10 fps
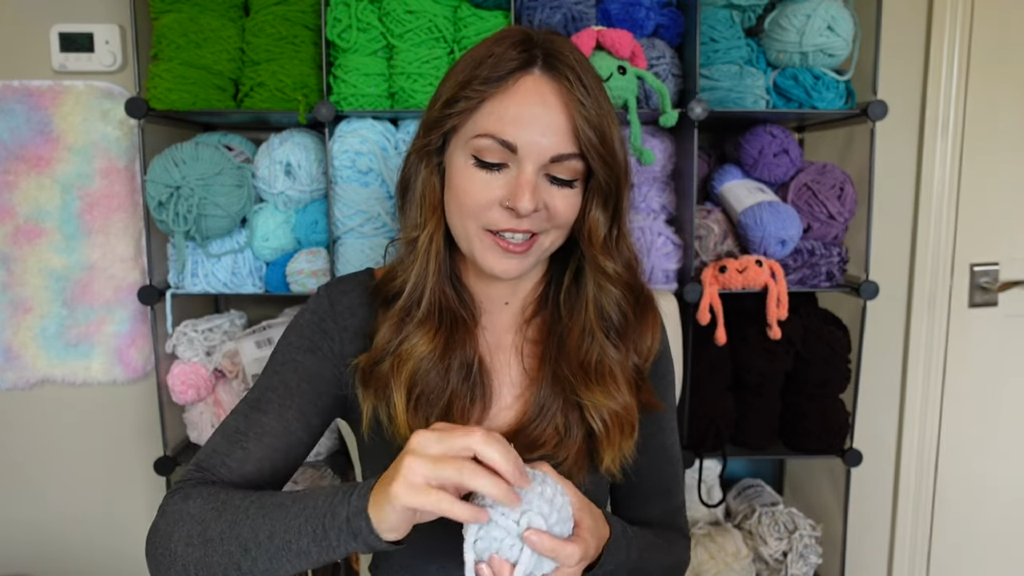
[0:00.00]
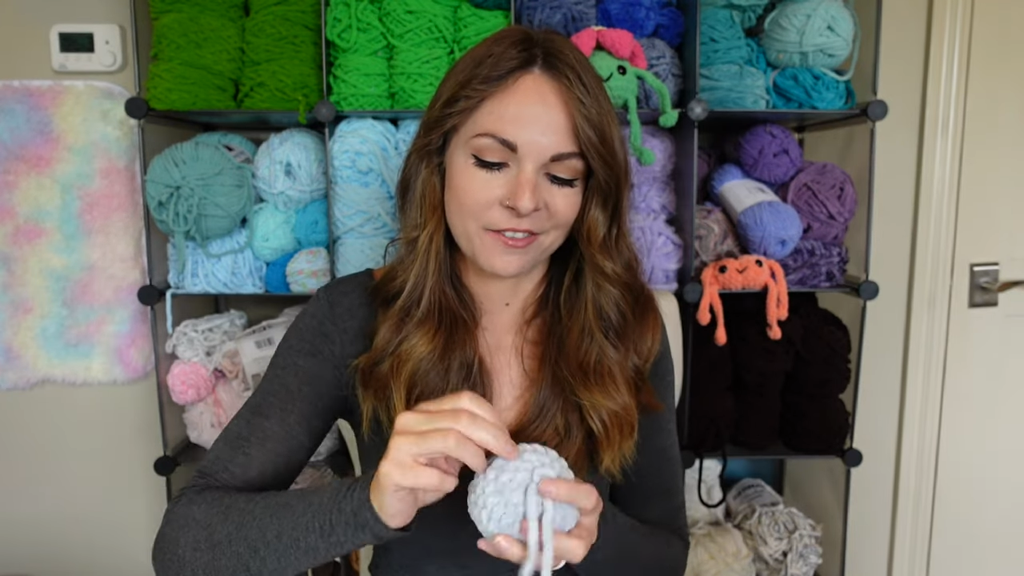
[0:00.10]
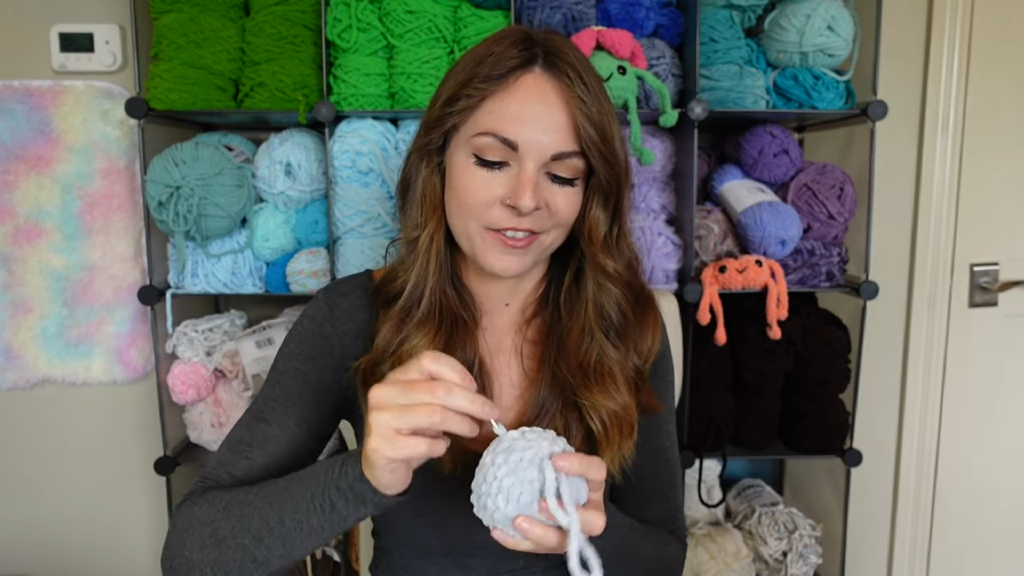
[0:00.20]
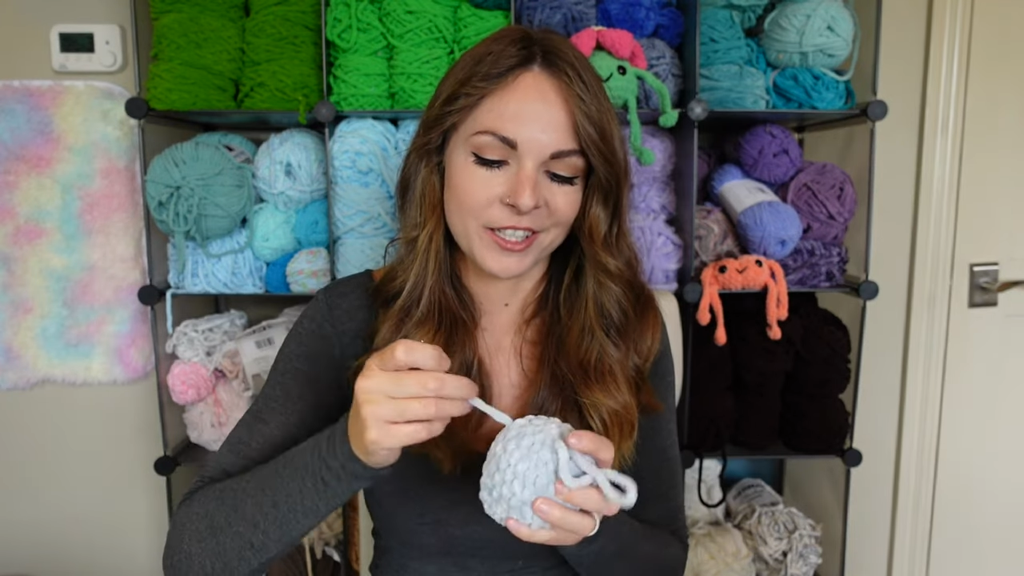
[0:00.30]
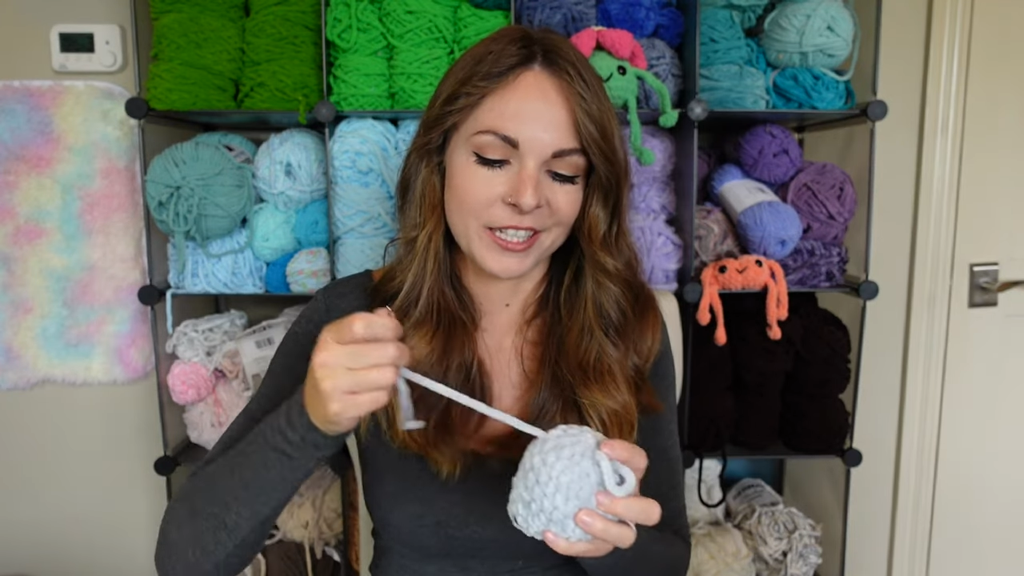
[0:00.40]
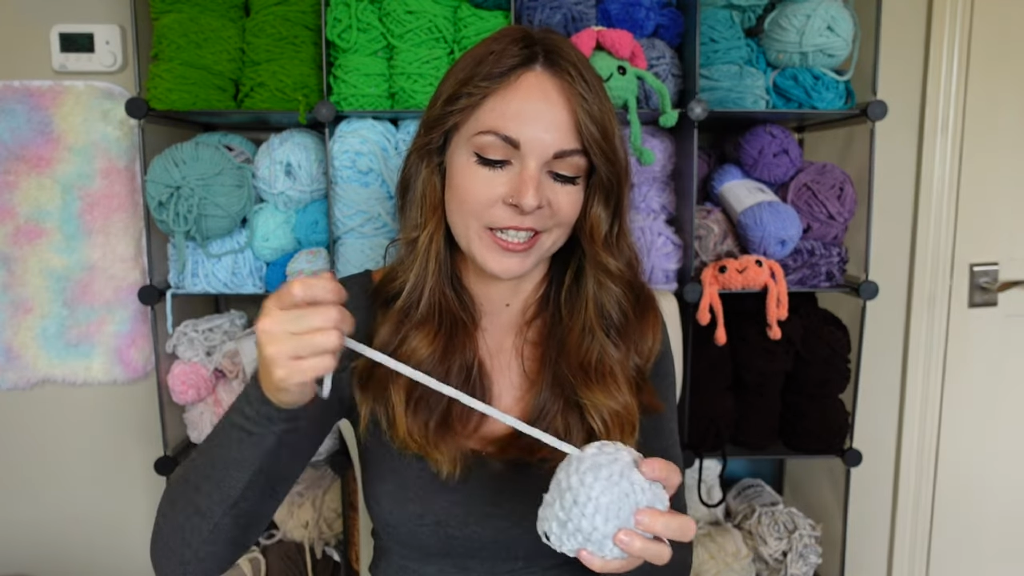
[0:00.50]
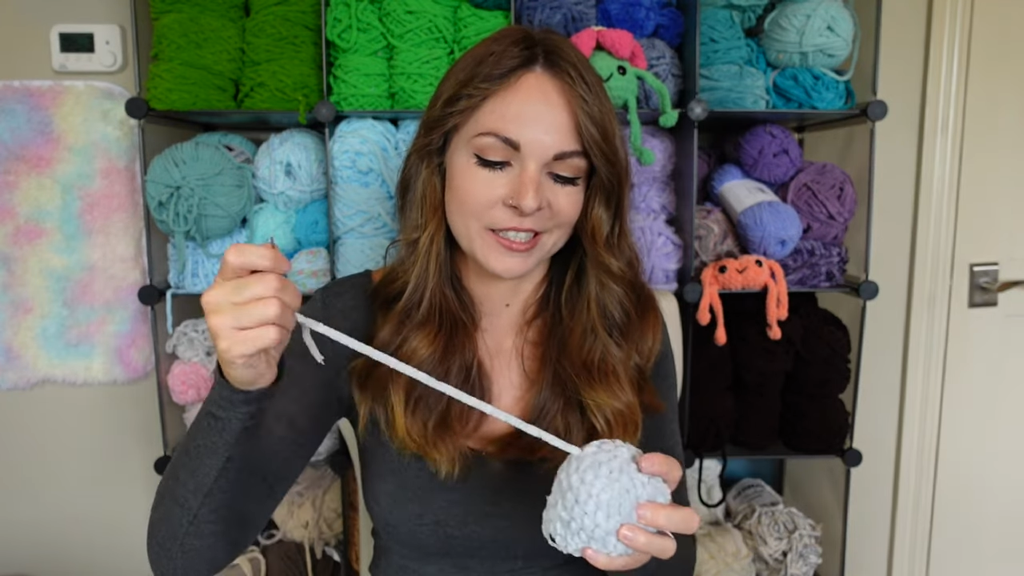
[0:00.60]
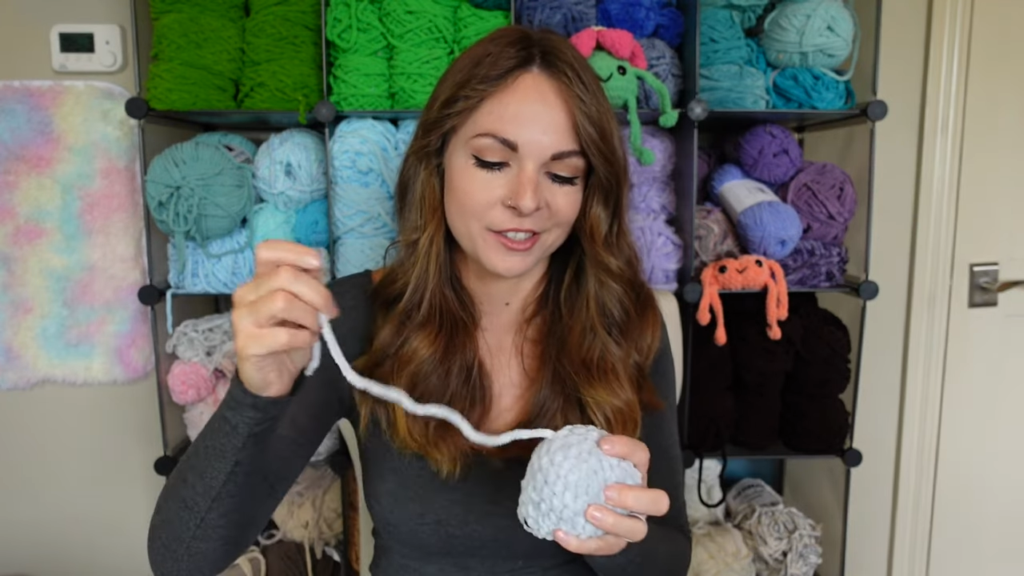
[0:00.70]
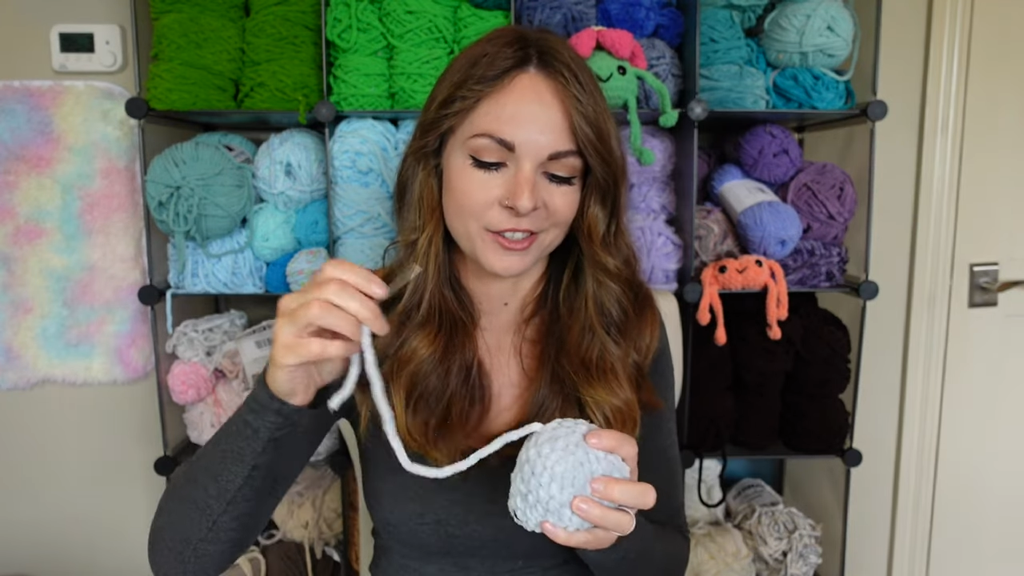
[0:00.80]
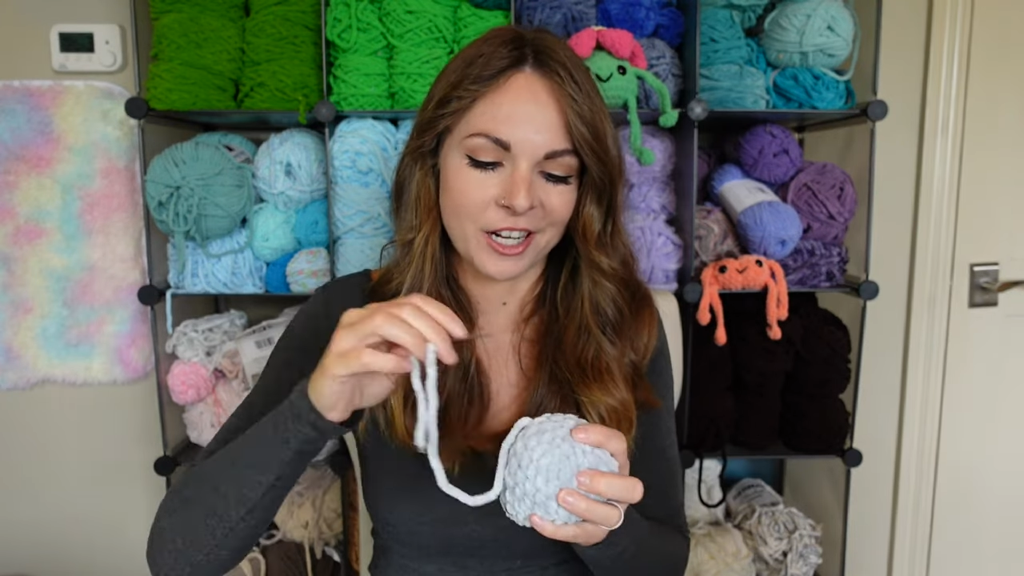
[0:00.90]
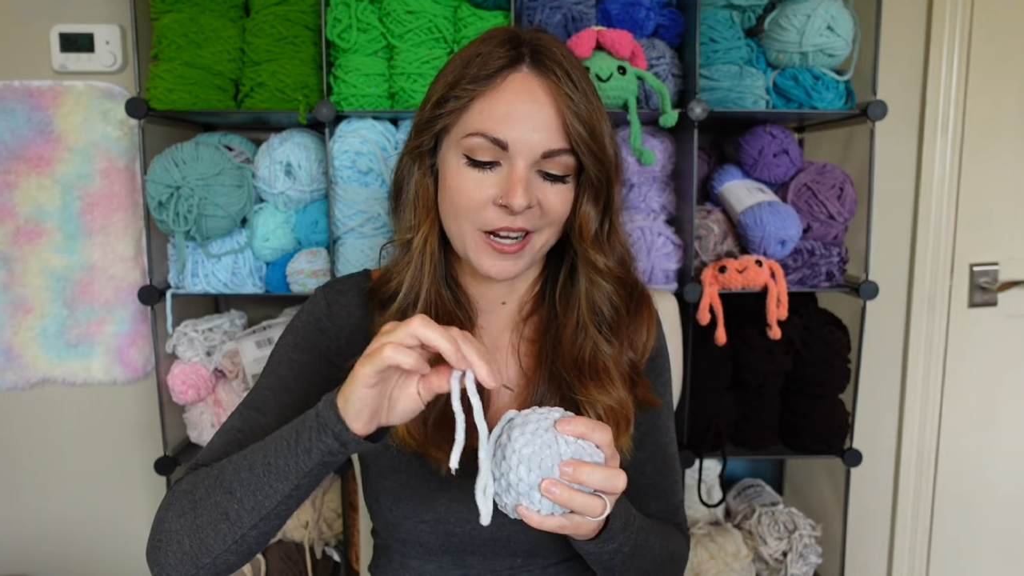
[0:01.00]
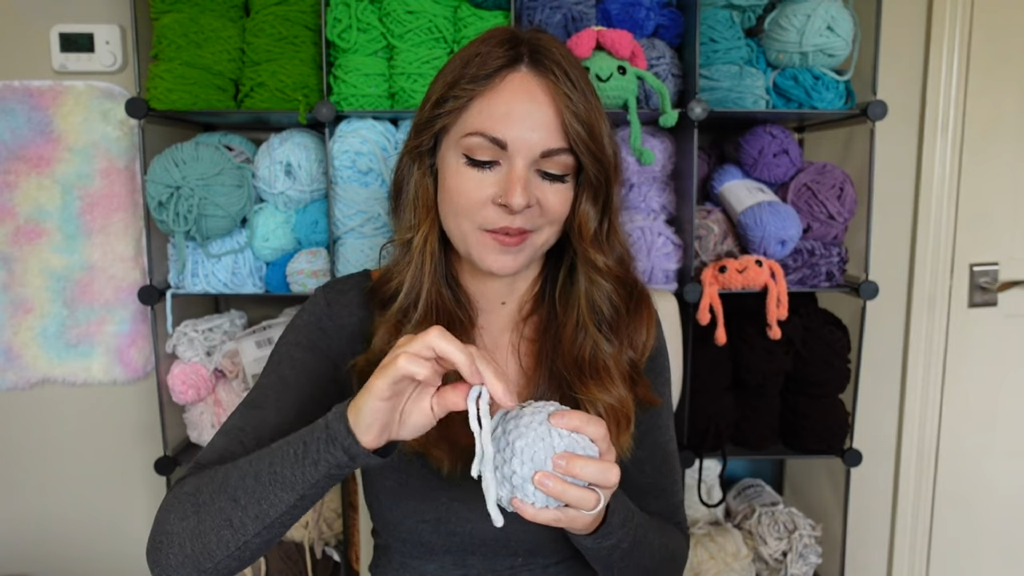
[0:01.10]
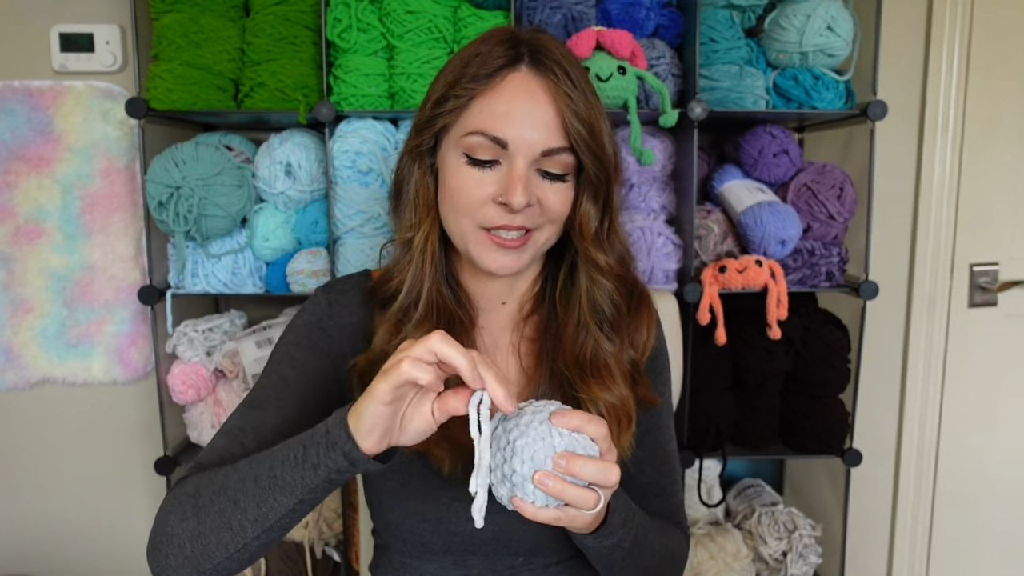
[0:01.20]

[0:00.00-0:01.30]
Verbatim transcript: I feel like Instagram